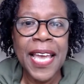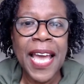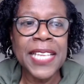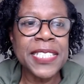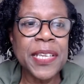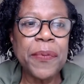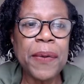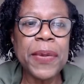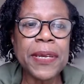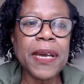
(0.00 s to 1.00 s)
And so
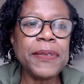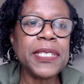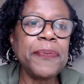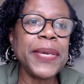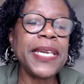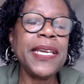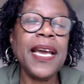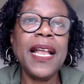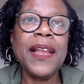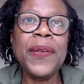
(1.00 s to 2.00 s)
what we're going to be
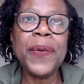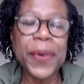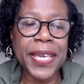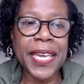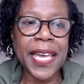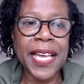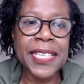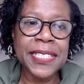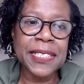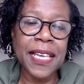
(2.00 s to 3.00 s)
looking
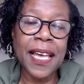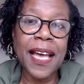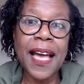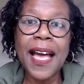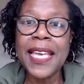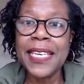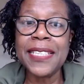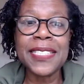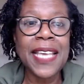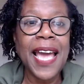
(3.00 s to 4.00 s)
at
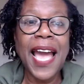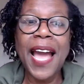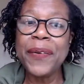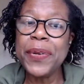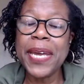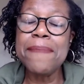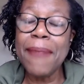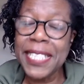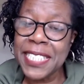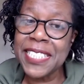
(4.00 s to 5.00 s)
is how you can
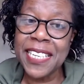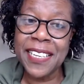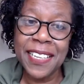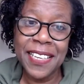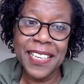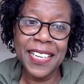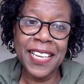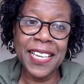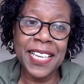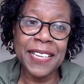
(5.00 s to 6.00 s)
master
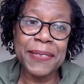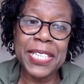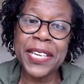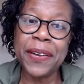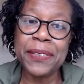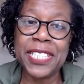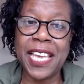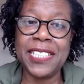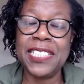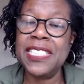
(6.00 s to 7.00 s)

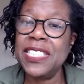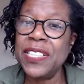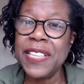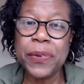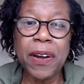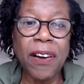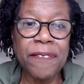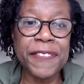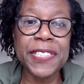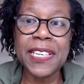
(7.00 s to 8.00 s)
negotiation so that you
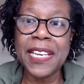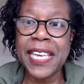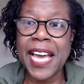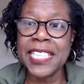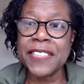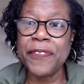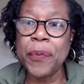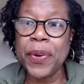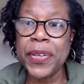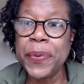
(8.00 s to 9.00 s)
confidently ask for
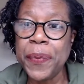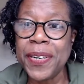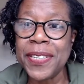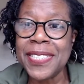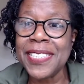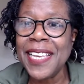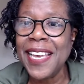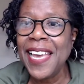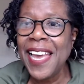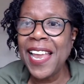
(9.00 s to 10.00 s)
what you want.
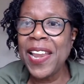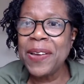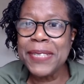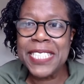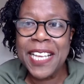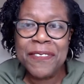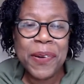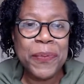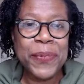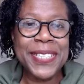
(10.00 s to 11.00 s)
Hello, Michelle
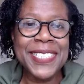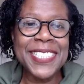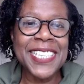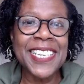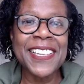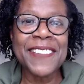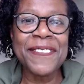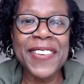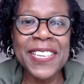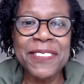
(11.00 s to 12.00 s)
from Windsor.
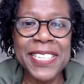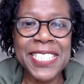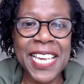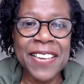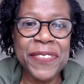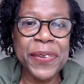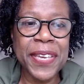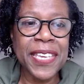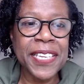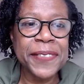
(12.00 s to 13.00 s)
And great to have you
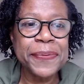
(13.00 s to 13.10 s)
here.